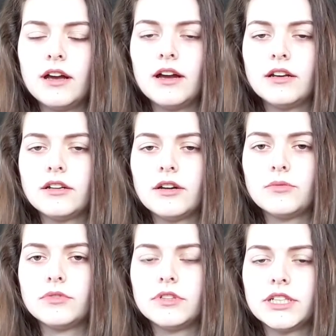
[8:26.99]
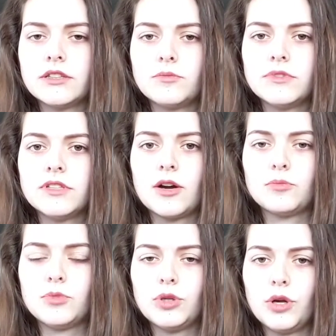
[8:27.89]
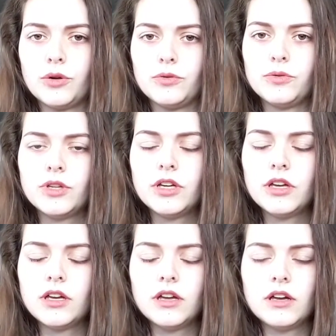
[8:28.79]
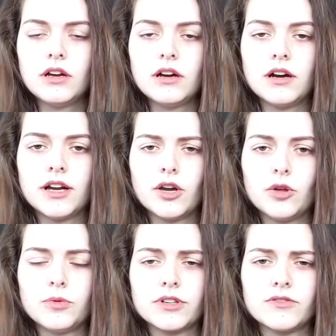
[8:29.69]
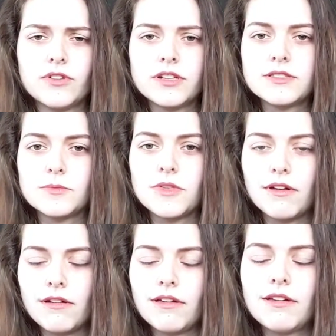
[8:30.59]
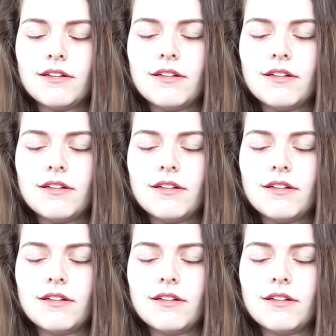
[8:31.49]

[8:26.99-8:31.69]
and I will link them down below. I hope I can find something.